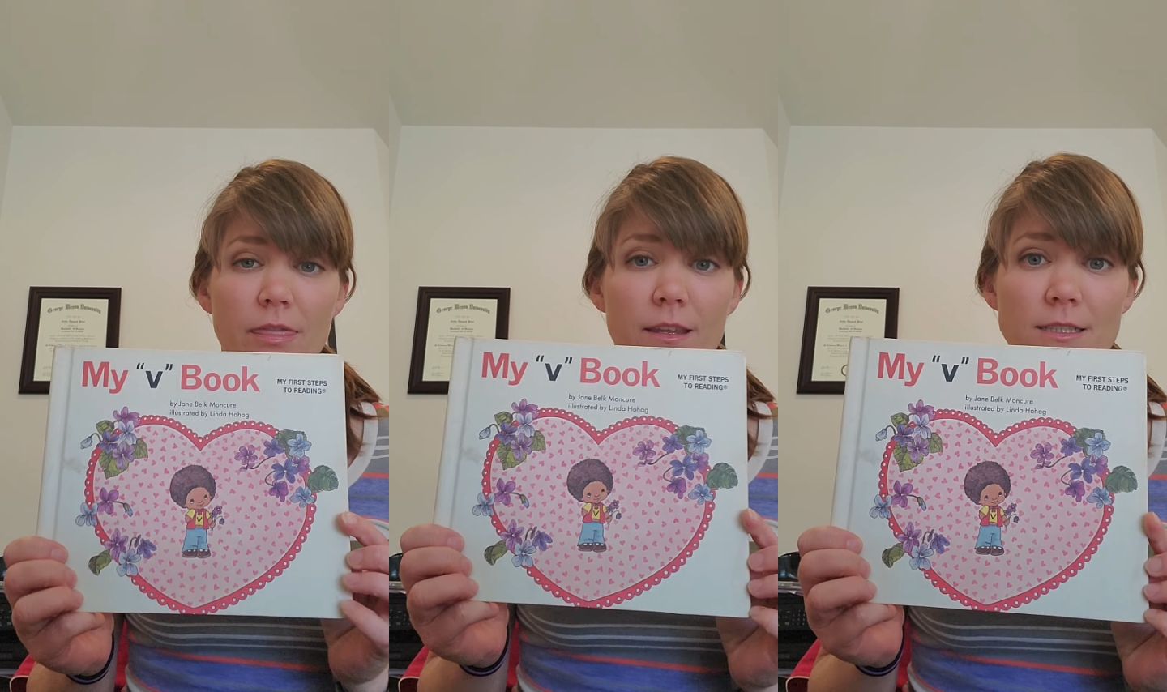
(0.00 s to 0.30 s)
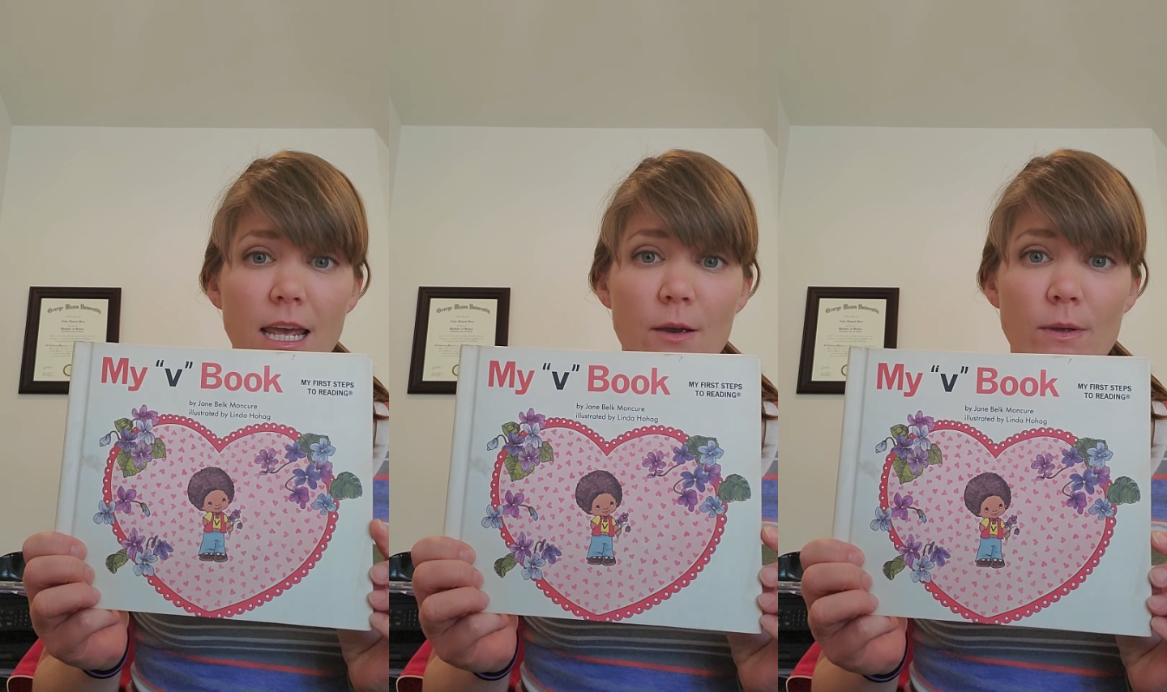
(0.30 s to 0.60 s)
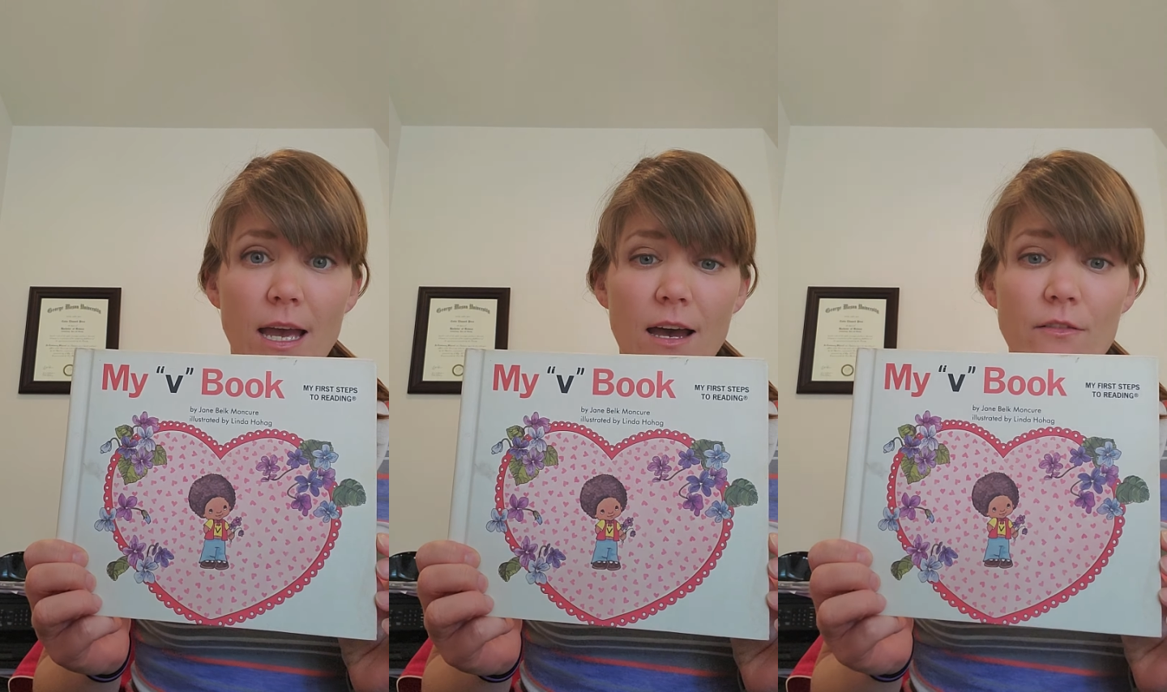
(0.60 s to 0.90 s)
Today we
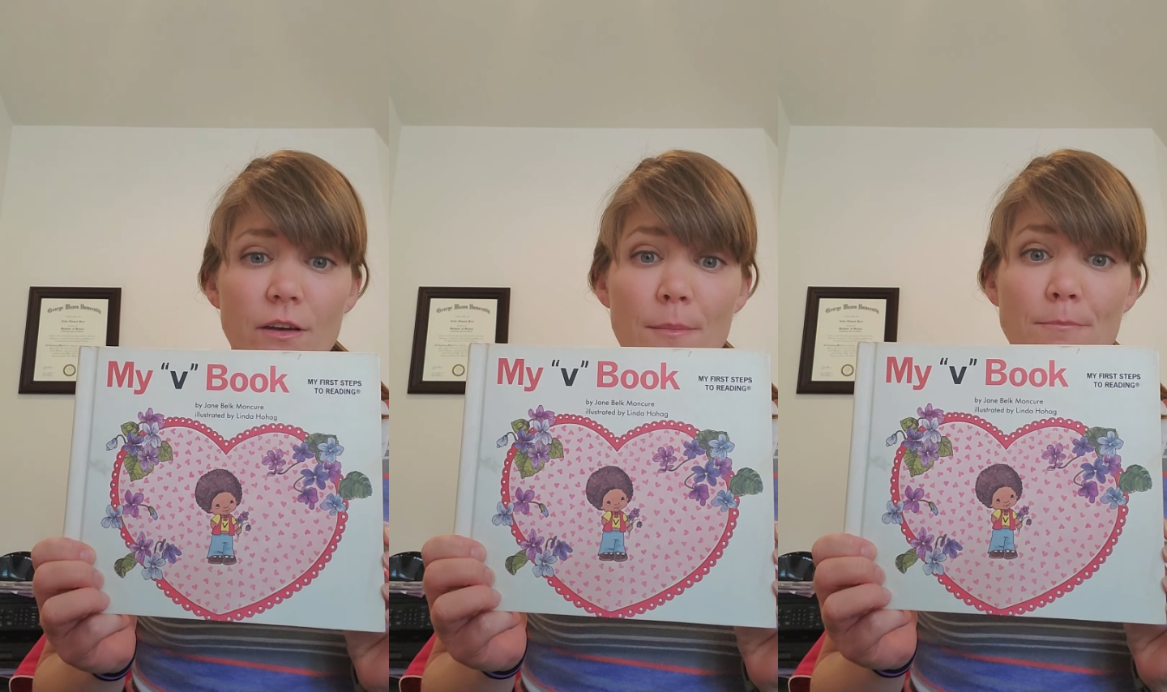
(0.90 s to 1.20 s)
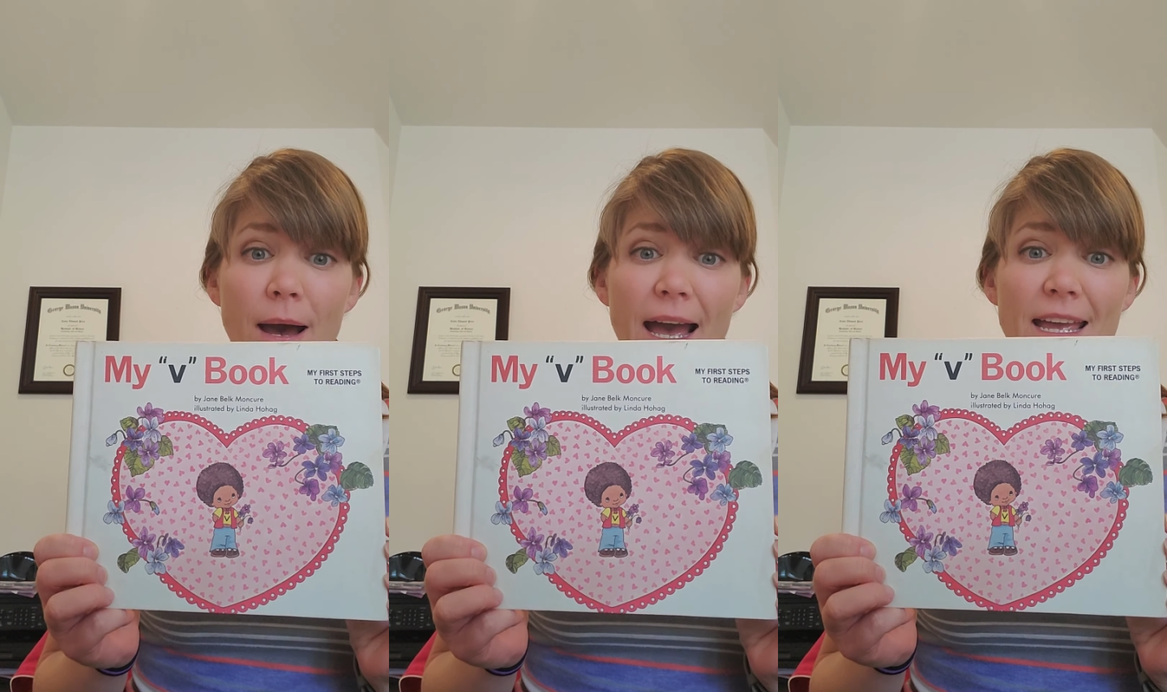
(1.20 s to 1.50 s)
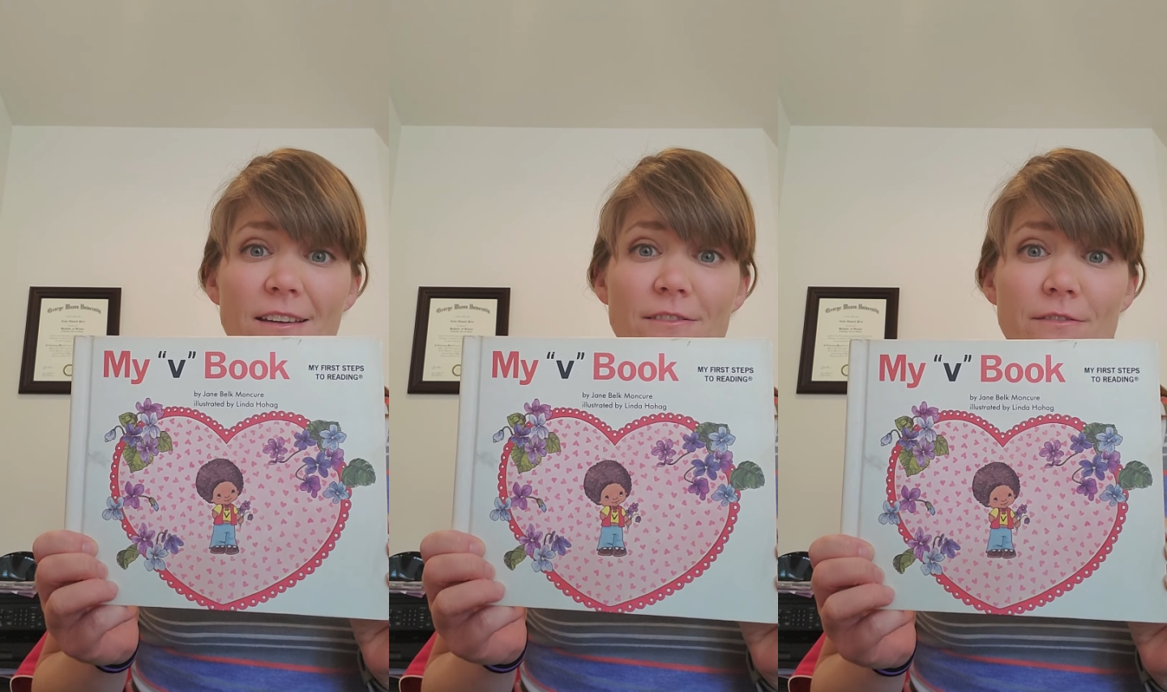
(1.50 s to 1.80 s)
have
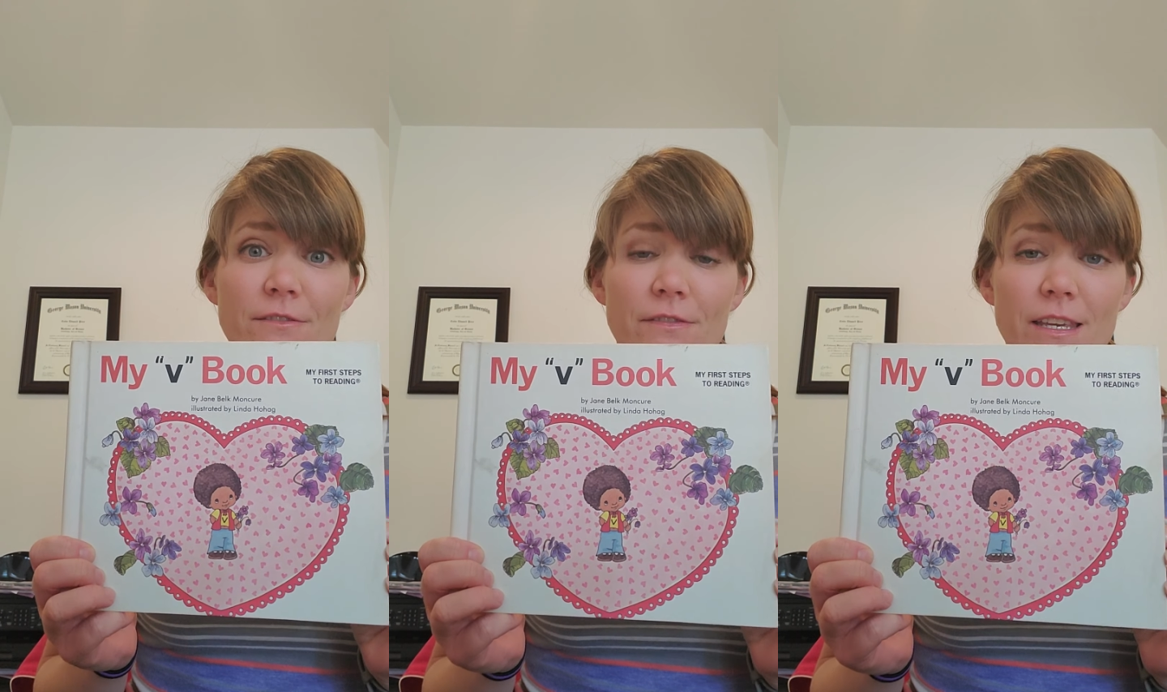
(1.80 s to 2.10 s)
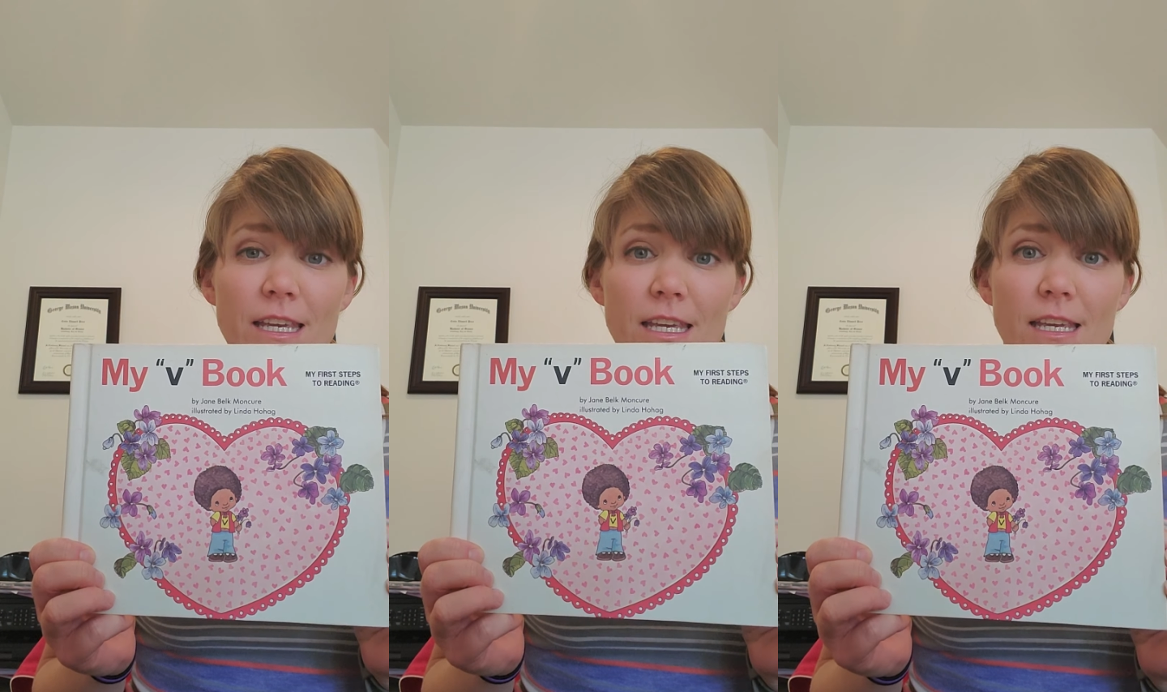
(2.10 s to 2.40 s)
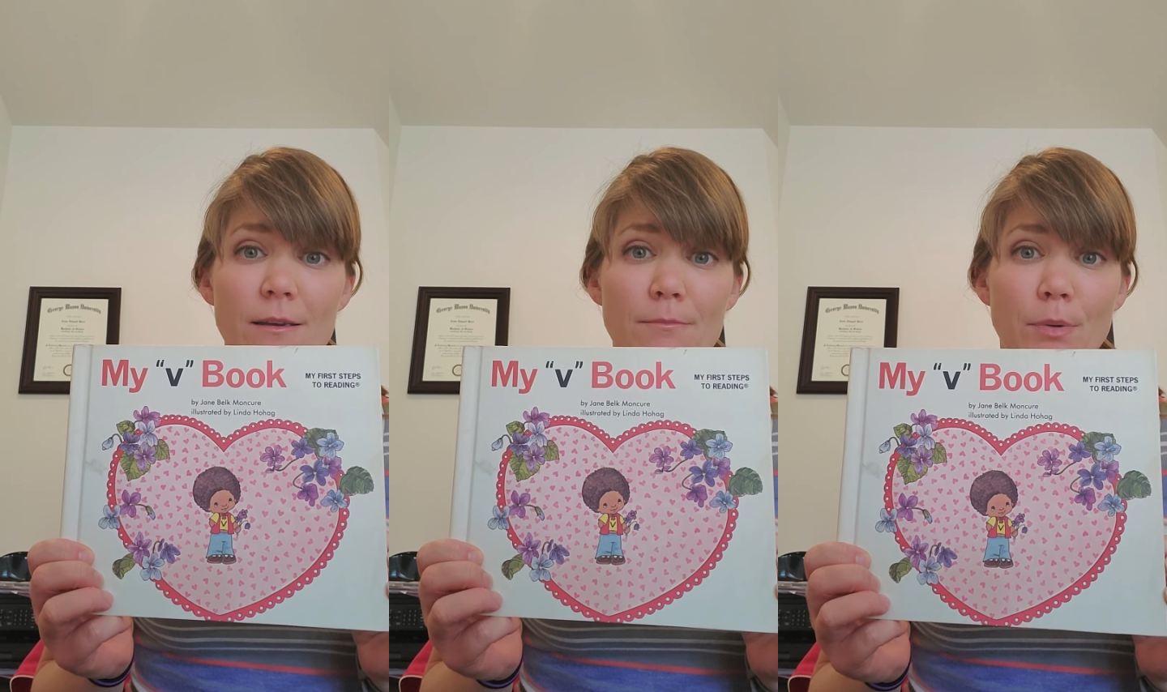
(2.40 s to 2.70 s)
my
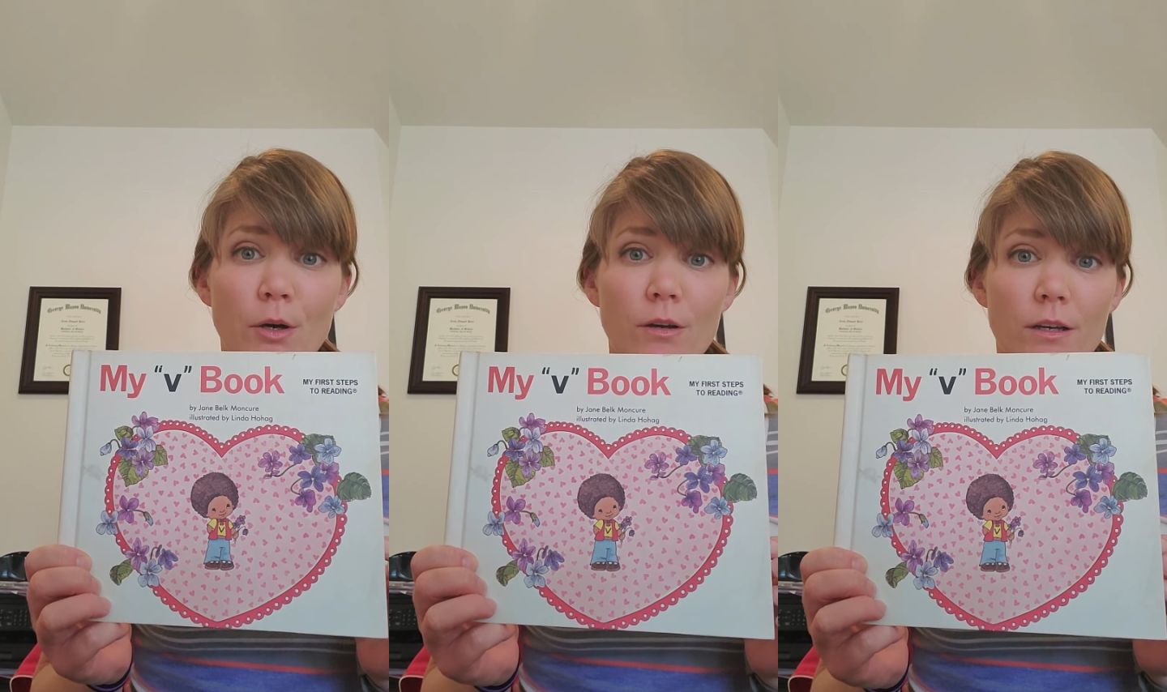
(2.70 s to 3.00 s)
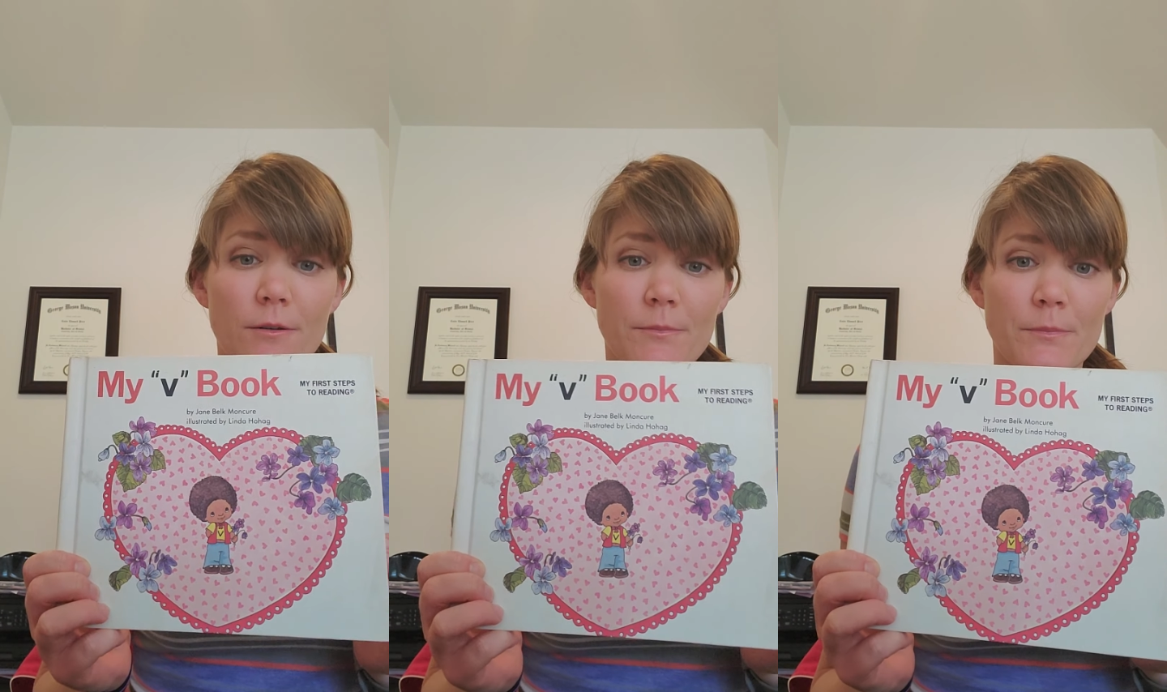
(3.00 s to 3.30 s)
V book.